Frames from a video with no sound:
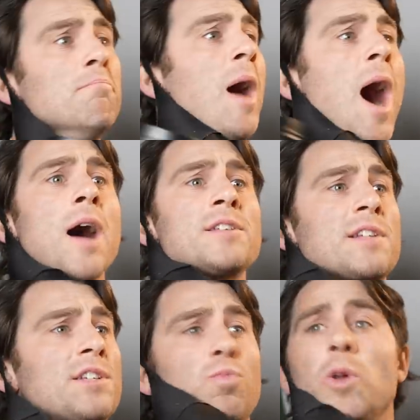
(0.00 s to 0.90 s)

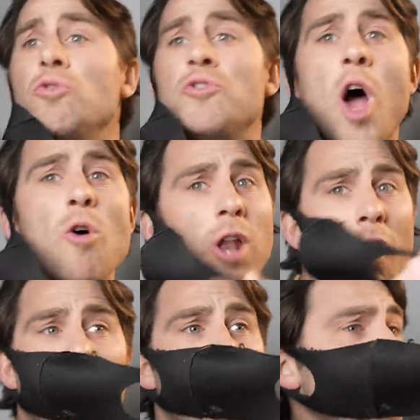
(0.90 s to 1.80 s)
Masks will no
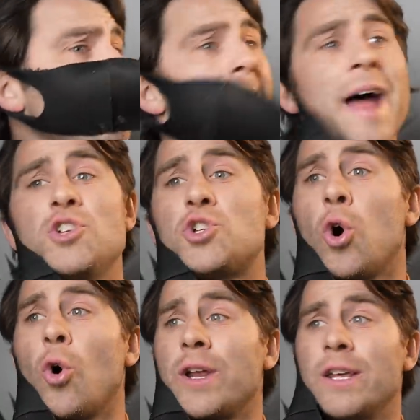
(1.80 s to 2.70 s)
longer be
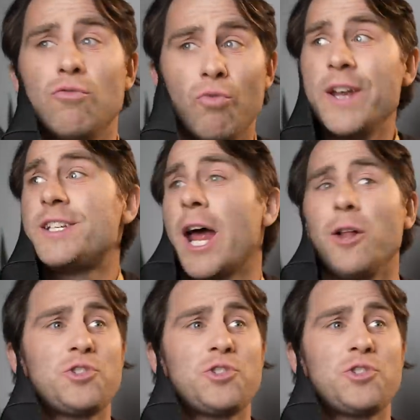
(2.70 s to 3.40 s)
mandatory in retail